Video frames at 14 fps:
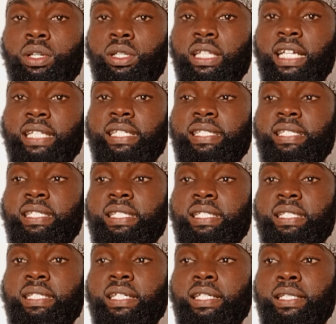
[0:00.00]
that is
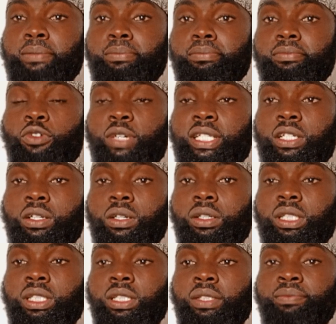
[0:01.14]
the what is it
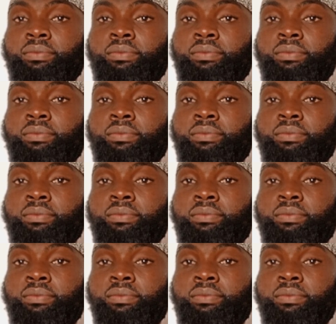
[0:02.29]
called,